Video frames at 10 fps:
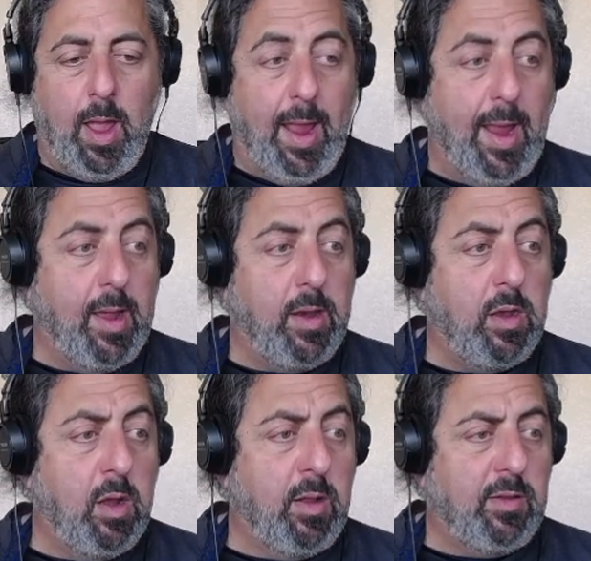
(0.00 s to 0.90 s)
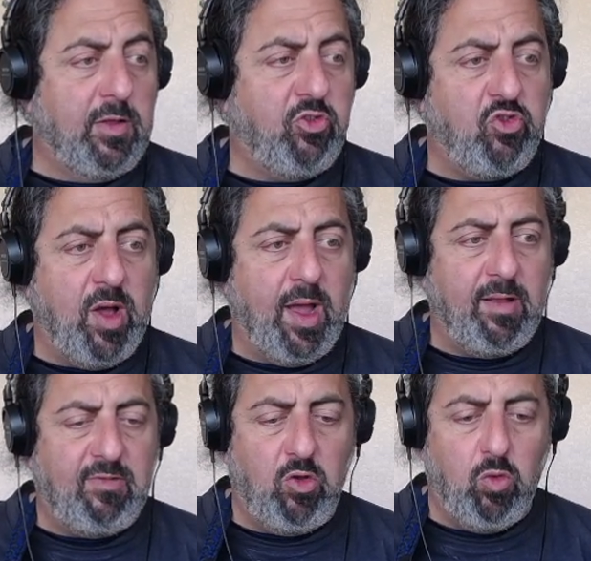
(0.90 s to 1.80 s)
And let's try
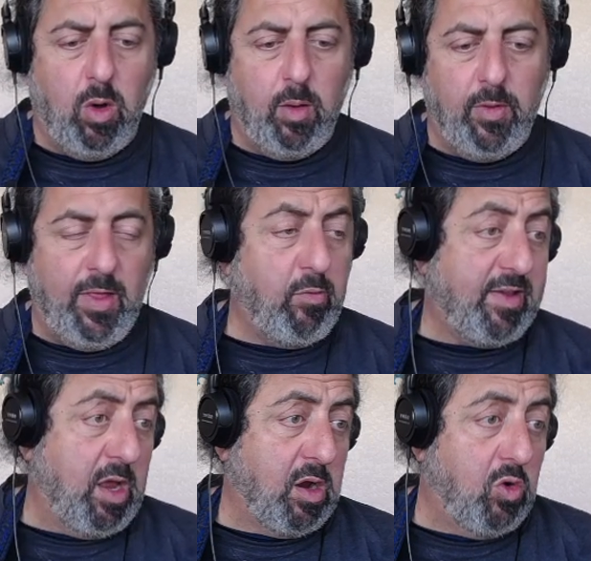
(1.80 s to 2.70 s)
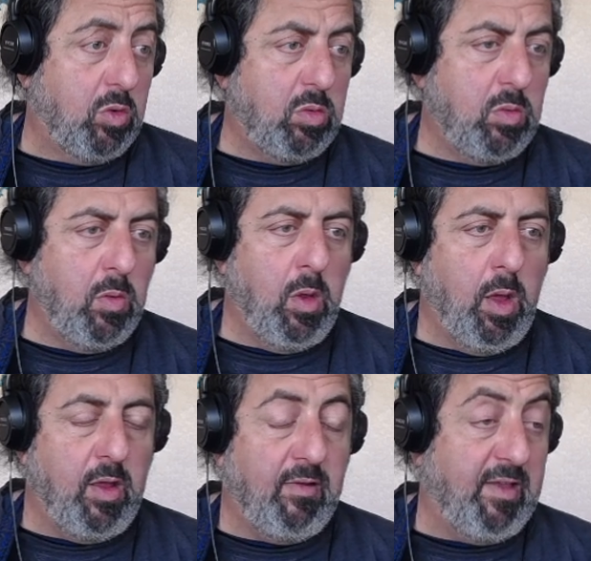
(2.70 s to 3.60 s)
to, and that was kind of cool.
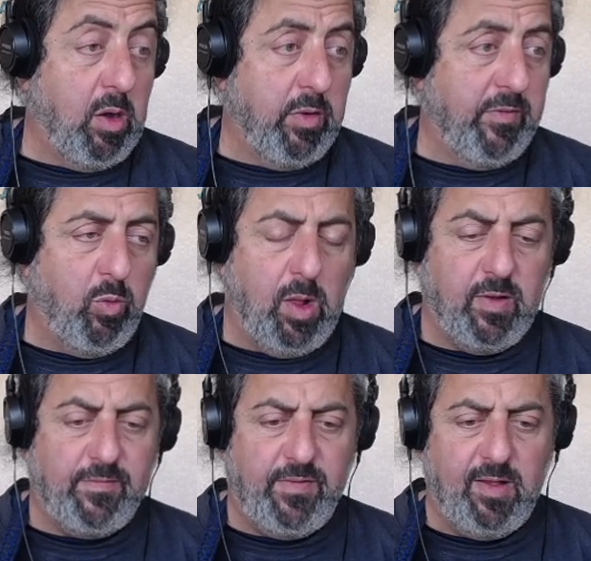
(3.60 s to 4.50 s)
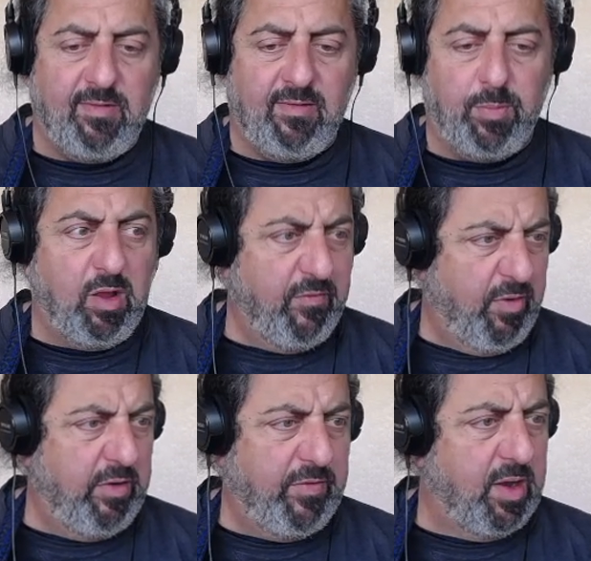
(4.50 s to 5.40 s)
You see how well it fits, but it's
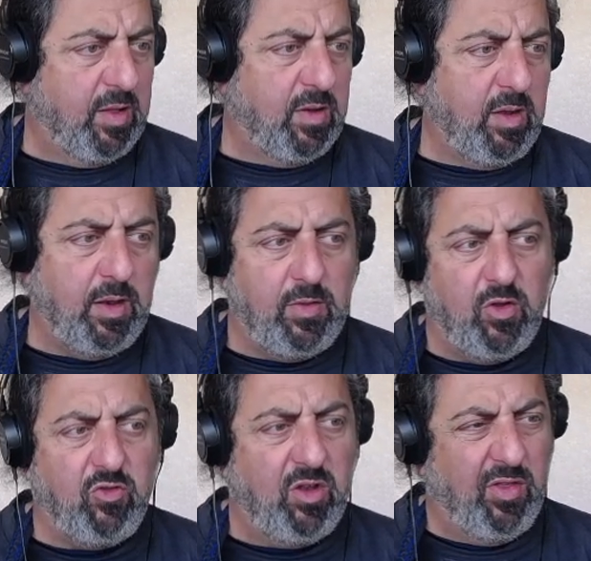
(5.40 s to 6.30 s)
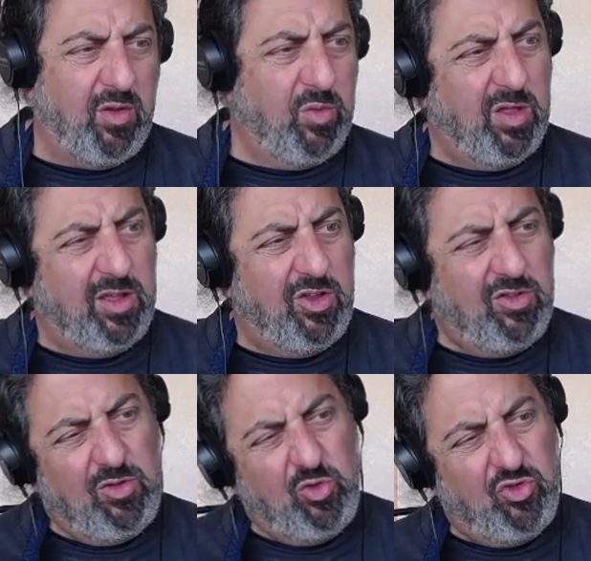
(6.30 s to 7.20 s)
very vanilla, and there's nothing really
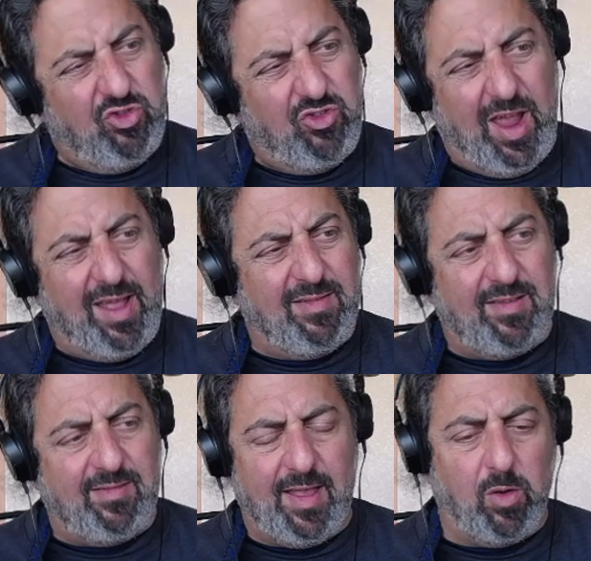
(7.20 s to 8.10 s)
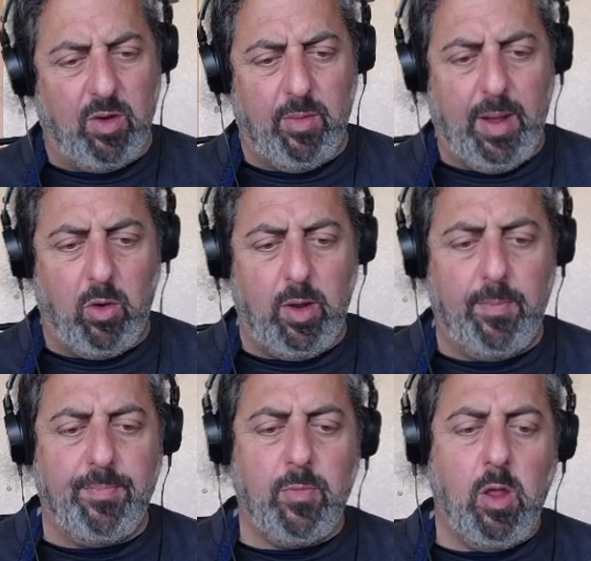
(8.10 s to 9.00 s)
too jazzy sounding about
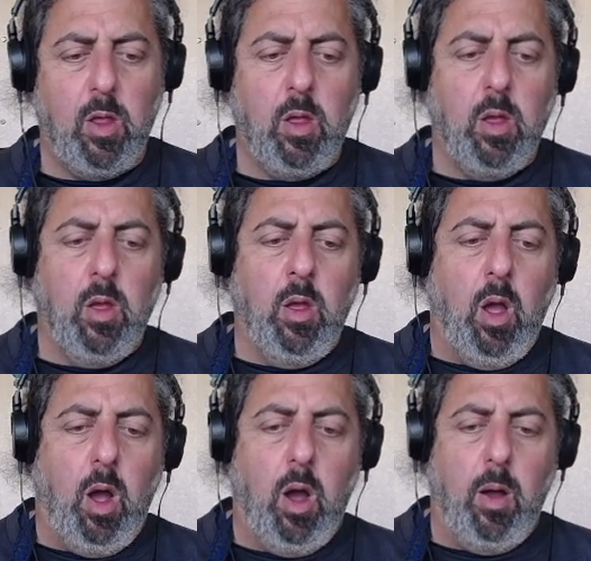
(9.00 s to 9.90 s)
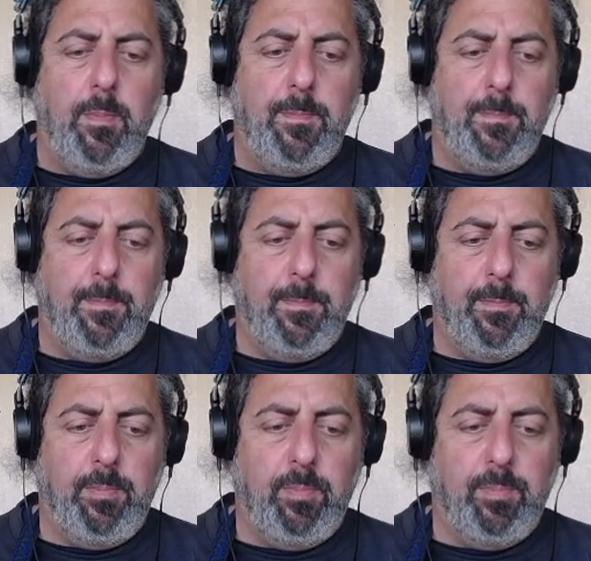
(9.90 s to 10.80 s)
it. But
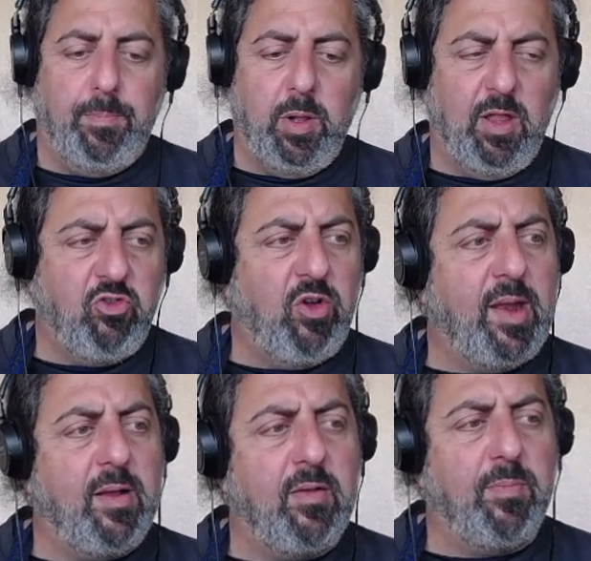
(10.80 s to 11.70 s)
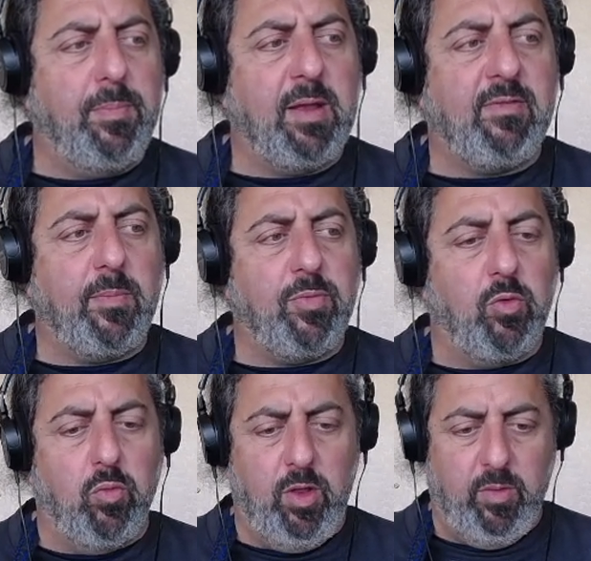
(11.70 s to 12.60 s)
let's try to mix up the
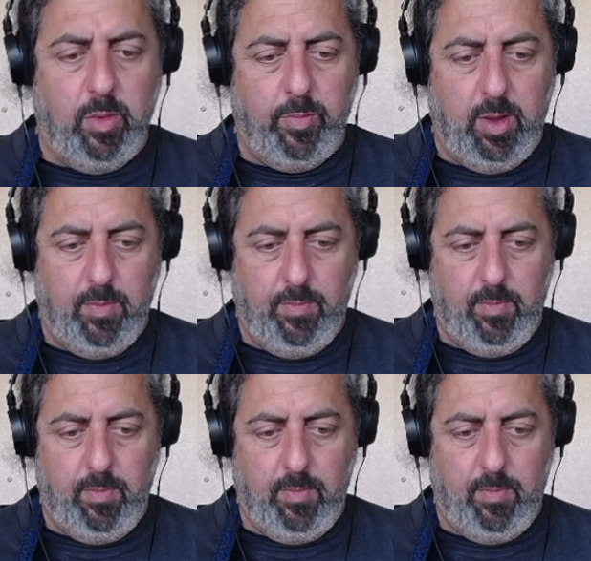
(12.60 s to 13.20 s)
rhythm a bit.